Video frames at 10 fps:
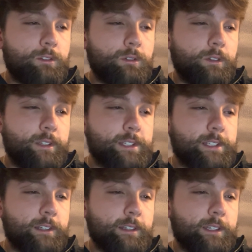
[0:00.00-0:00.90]
Cortland
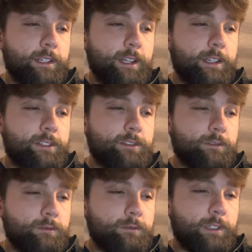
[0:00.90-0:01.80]
Sutton in at
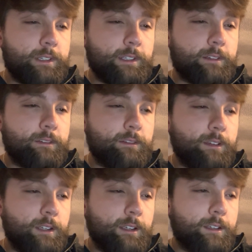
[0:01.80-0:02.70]
2, and then
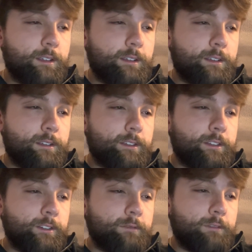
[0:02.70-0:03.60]

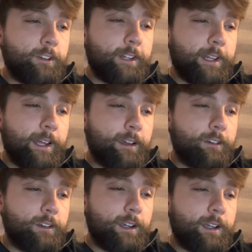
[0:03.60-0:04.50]
you're running
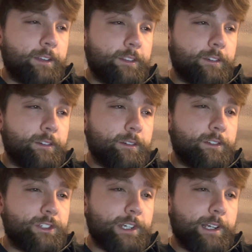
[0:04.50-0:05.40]
out either
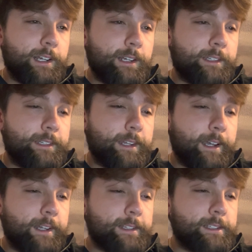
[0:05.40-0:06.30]
Jahan
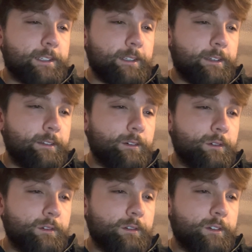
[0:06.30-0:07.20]
Dotson
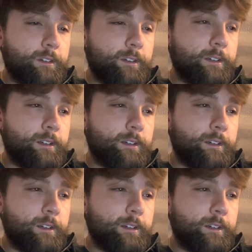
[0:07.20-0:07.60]
or